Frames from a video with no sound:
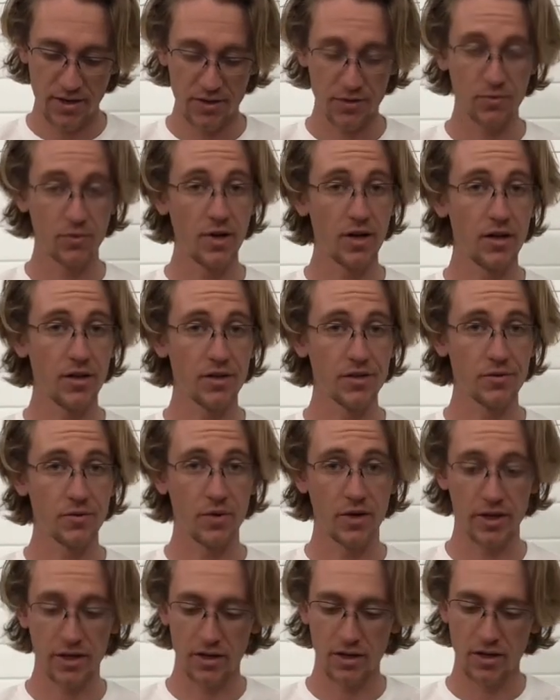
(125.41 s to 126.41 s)
as well as
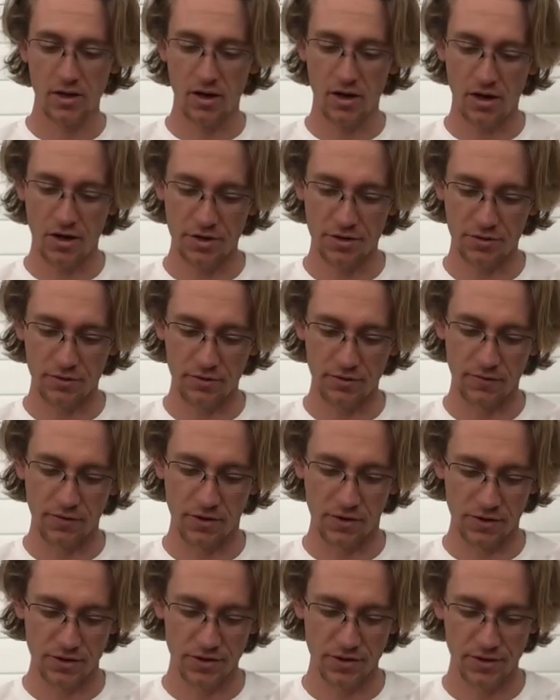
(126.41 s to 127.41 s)
one on the
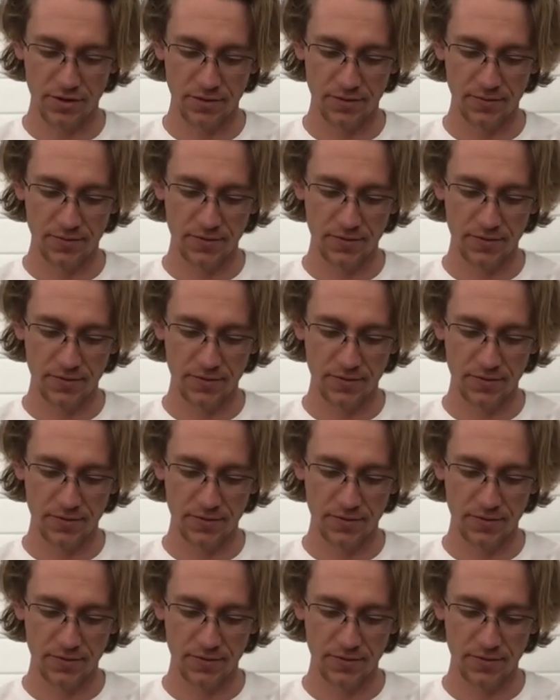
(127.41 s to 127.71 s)
reverse.